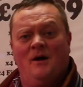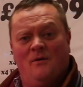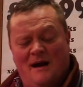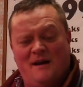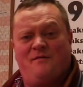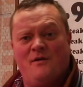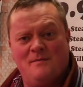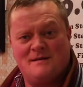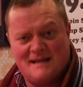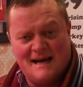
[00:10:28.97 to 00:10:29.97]
We had a few
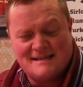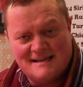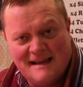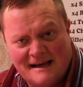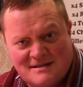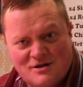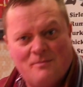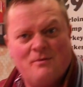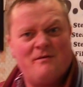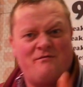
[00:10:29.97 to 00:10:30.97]
mistakes in that snow,
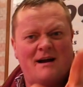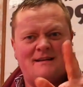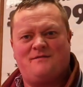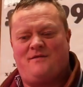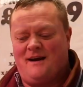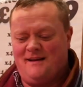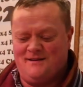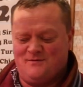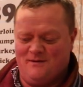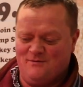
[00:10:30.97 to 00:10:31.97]
but we've rectified it
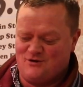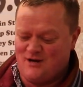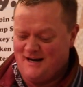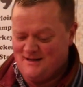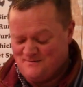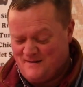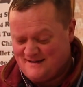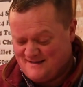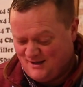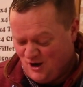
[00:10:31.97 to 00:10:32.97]
this week. We're trying as
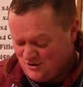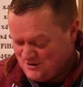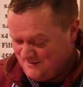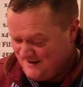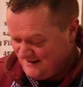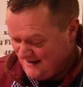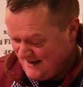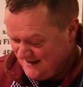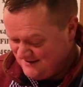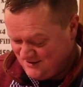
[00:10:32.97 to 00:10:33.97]
best. It got to me, did
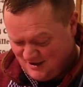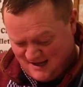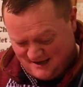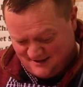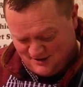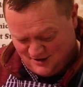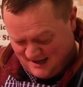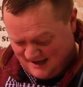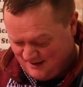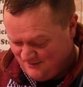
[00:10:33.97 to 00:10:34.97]
that. Don't
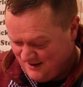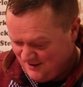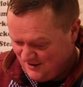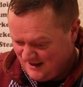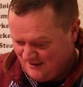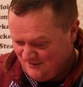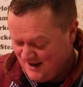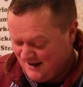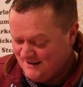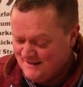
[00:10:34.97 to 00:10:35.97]
like it when I don't get it right.